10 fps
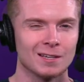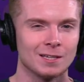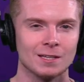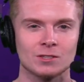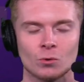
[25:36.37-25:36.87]

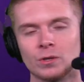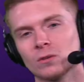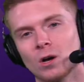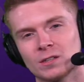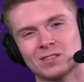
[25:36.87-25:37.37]
He has only
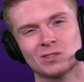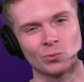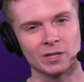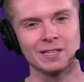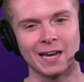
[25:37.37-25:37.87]
lost
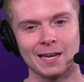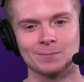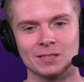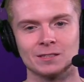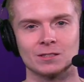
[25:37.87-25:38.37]
three
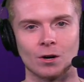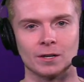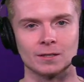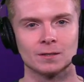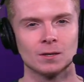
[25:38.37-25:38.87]
games he
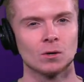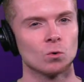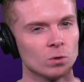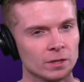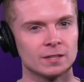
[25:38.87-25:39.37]
started.
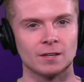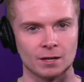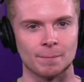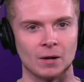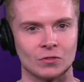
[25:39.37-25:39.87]
Really think
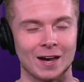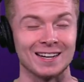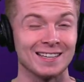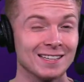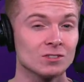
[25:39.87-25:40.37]
about that.
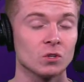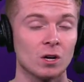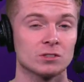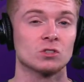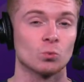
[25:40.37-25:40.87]
He has
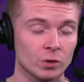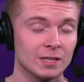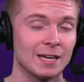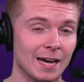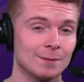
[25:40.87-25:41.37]
lost three
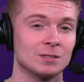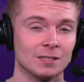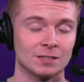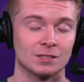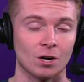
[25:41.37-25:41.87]
games
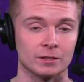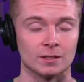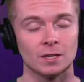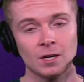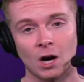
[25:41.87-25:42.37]
he has started.
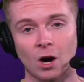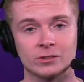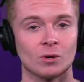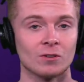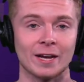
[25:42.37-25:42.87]

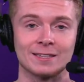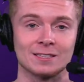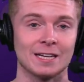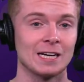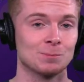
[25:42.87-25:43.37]
Also, I like
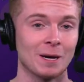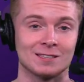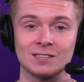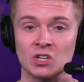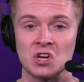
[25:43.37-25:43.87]
this
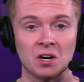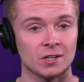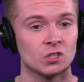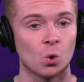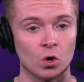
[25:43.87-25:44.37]
aspect. He's the
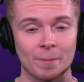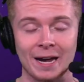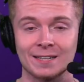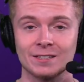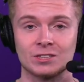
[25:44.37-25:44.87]
youngest
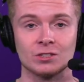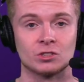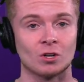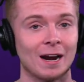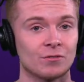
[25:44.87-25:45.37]
quarterback in this year's
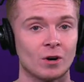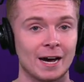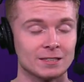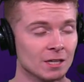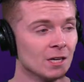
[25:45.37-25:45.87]
draft
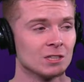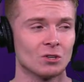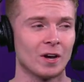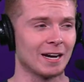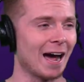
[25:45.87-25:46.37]
class.
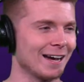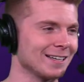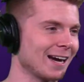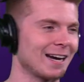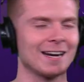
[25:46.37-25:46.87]
So, like,
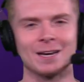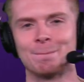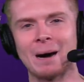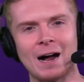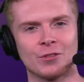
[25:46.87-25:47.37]
I, I kind of
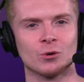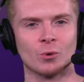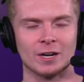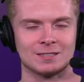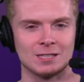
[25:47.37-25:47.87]
get bothered
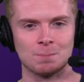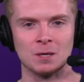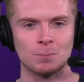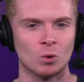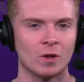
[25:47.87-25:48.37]
when I see
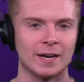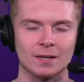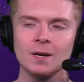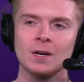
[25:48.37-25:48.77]
people like